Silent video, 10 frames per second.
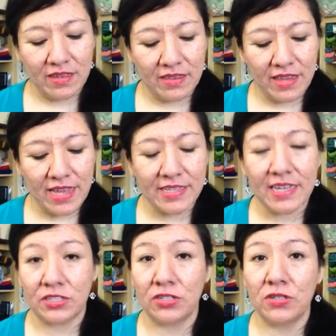less
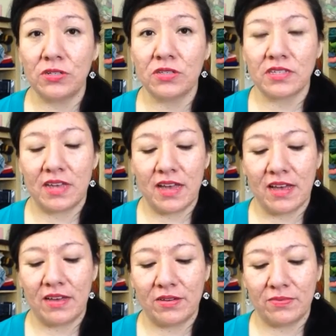issues
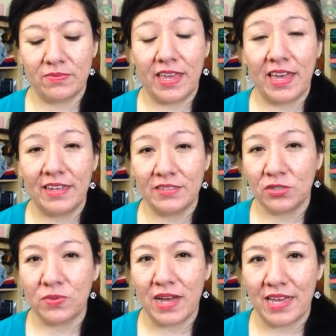uh,
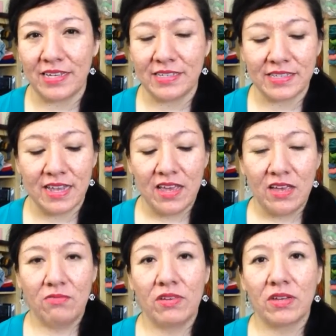gauge-wise
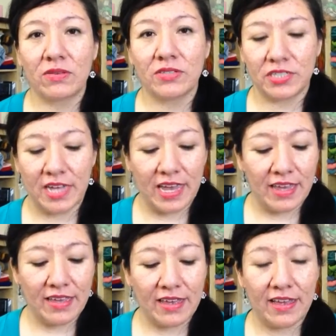with
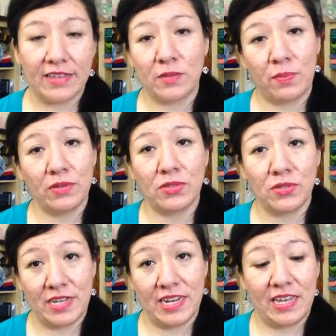crochet as opposed to
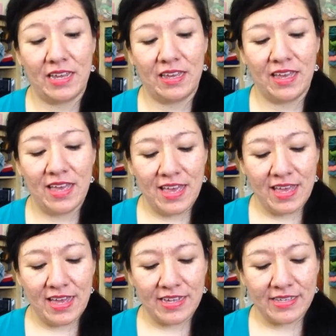knitting.
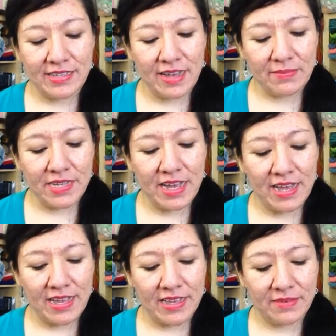I
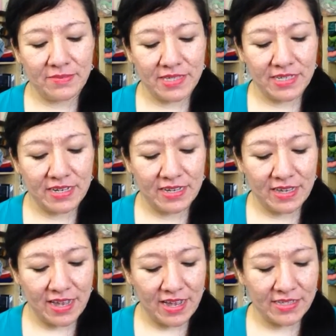sometimes
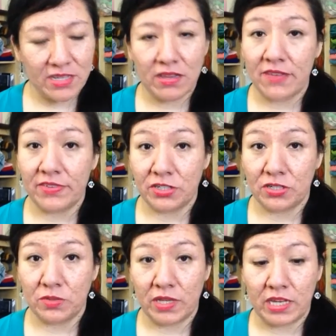I still have
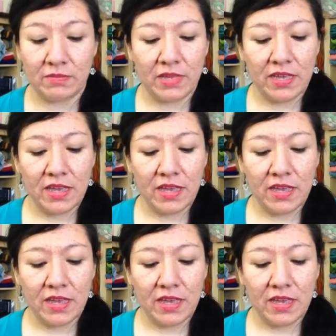issues with it.